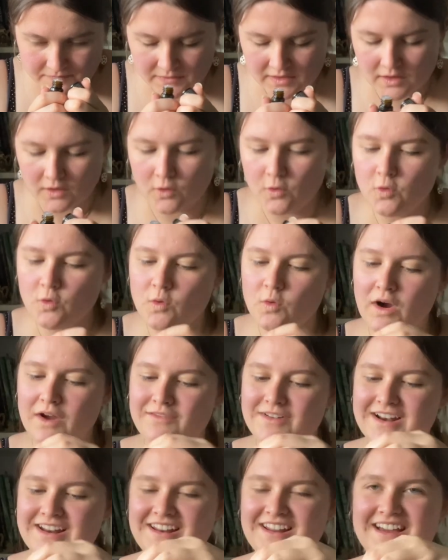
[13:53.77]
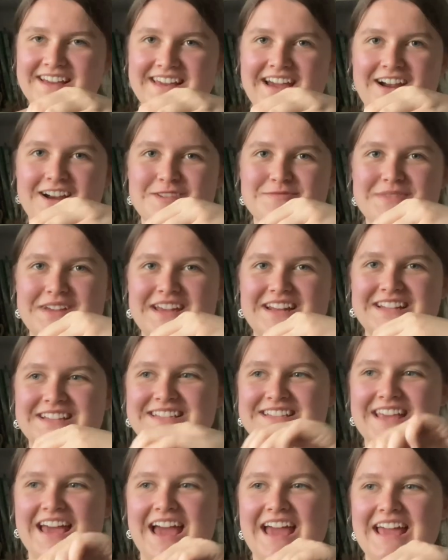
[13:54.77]
Oh, I really like Caribbean
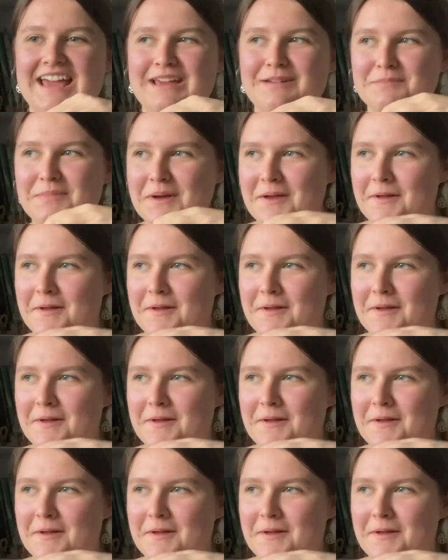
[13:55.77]
Escape.